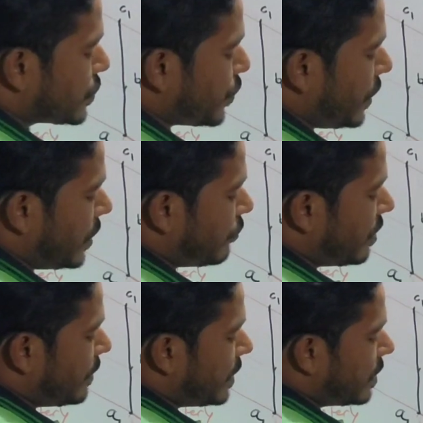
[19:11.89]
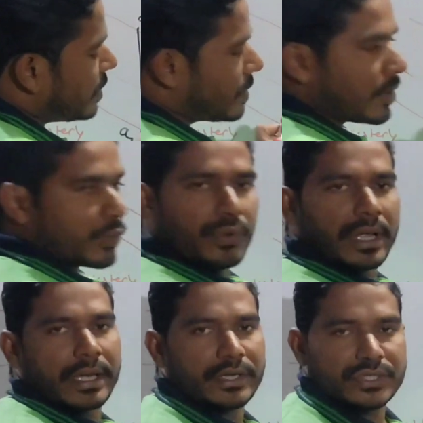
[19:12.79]
so it will be in the downward
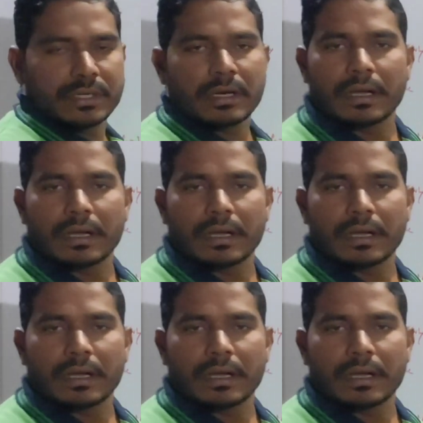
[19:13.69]
direction,